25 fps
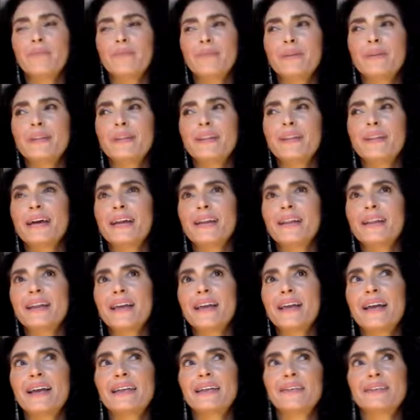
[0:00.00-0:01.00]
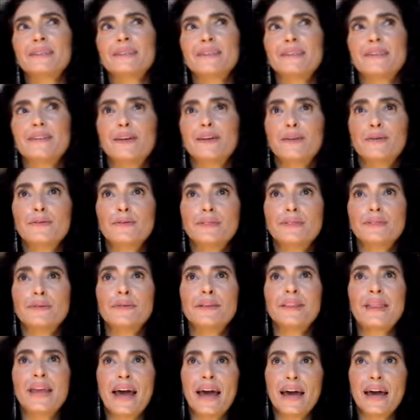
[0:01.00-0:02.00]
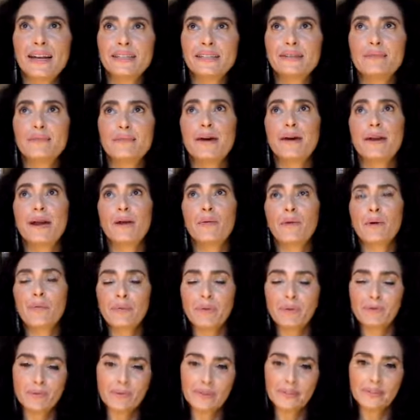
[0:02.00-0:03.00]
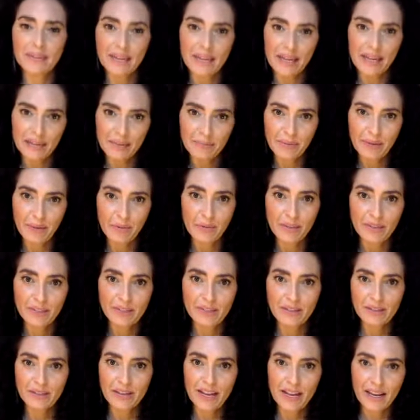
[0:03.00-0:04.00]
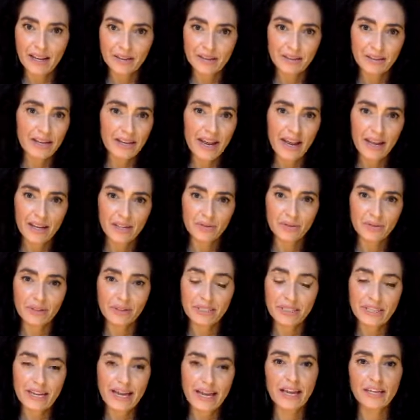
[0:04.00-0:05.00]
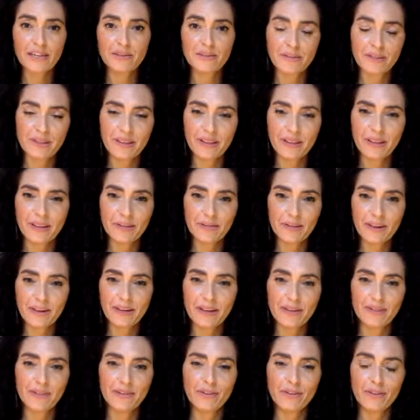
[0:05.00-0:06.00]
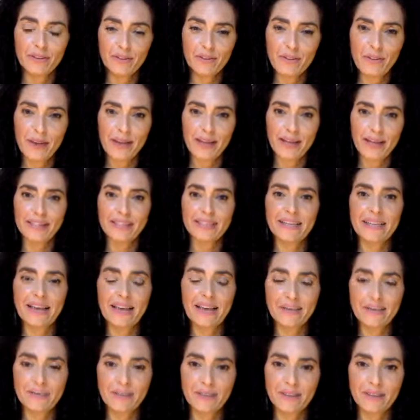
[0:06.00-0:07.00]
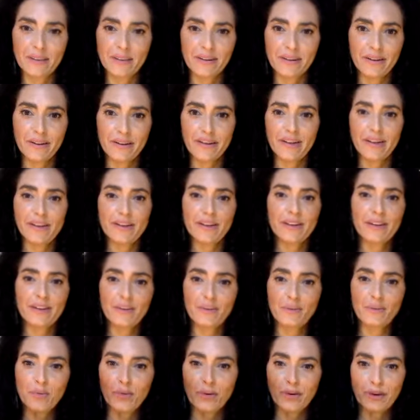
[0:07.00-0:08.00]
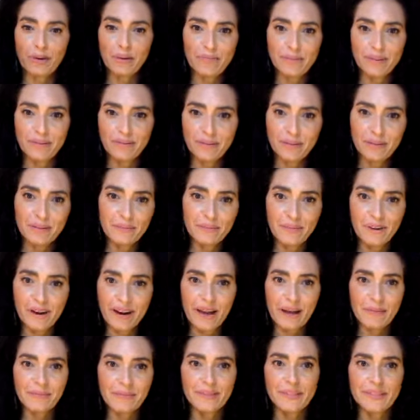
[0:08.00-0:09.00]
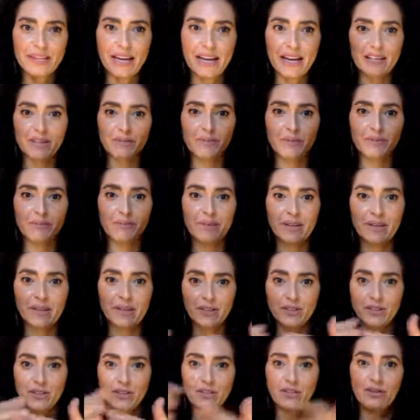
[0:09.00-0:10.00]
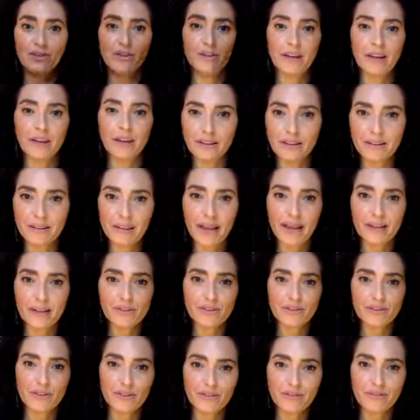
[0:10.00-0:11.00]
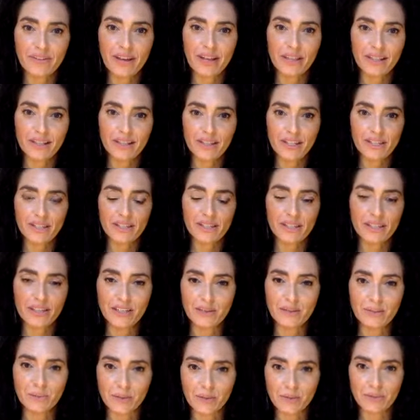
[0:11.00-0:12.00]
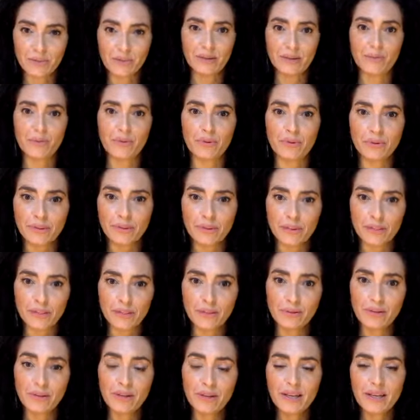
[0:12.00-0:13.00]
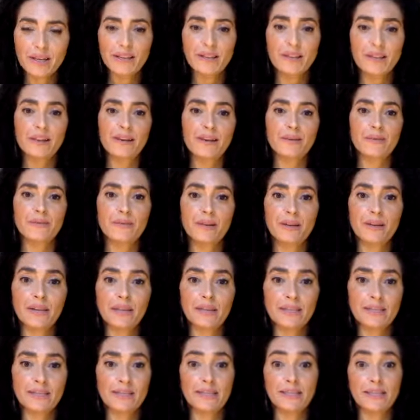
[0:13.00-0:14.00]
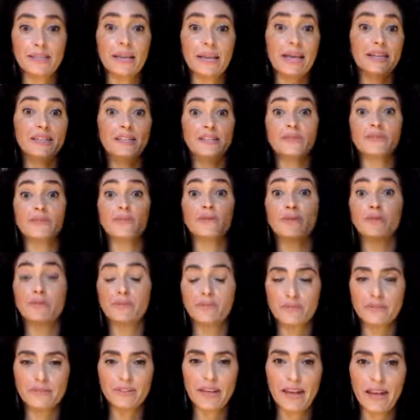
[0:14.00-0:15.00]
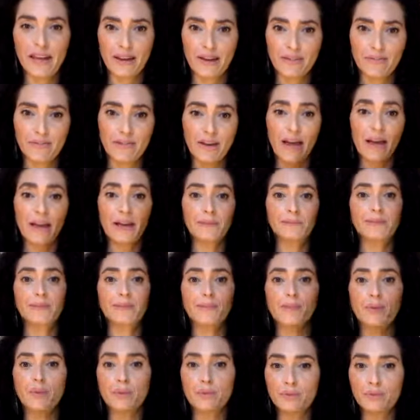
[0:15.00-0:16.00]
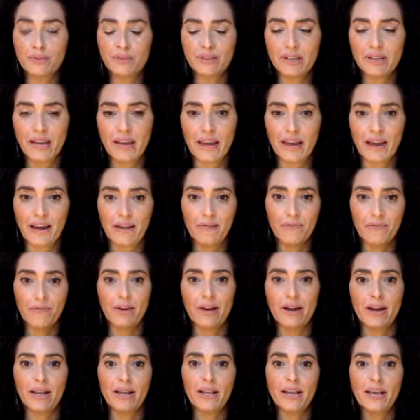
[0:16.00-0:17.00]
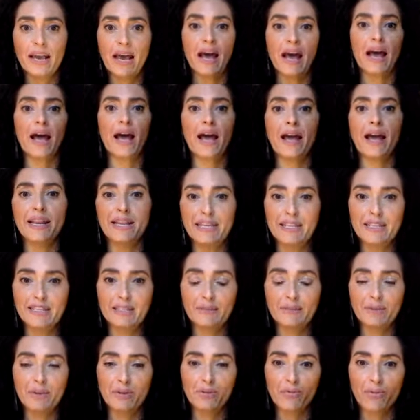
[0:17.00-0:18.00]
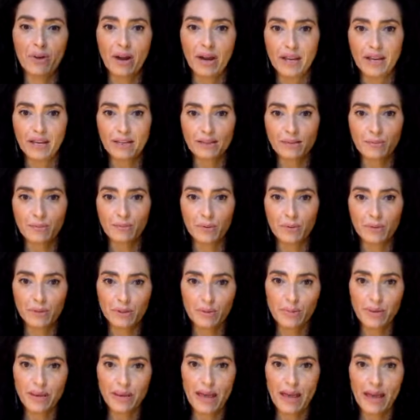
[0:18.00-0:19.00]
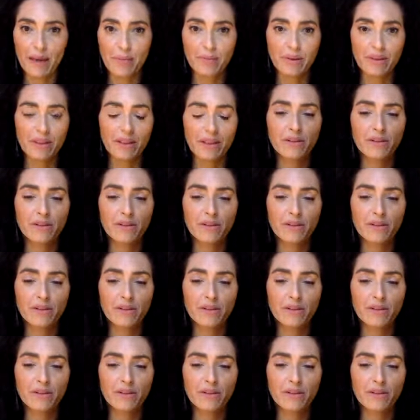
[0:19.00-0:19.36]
But a lot of that is, you know, some of that is about, I want people to like me, which is a na- natural attachment thing, right? If you're looking back at attachment theory, you're more ambivalent, perhaps, attachment, because your external validation is what's really important to you. Yeah. The other one is, is I deserve to have, I'm supposed to have, right? I need to be right as opposed to be happy.